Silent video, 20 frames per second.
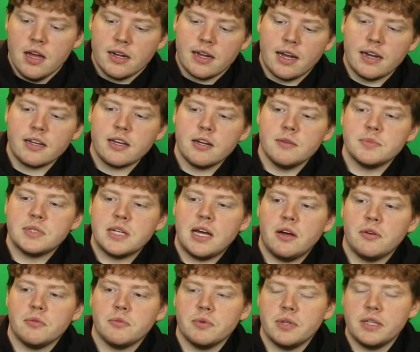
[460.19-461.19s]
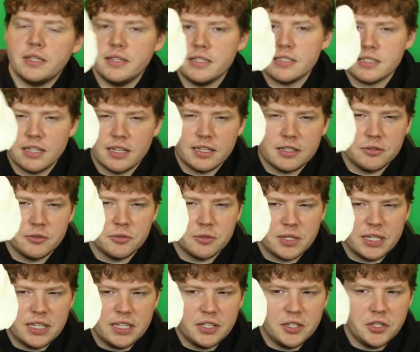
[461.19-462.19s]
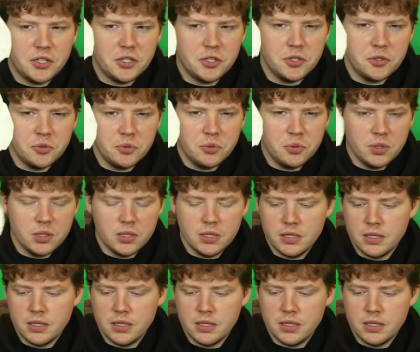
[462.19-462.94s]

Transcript: kind of comes out in this like green hue.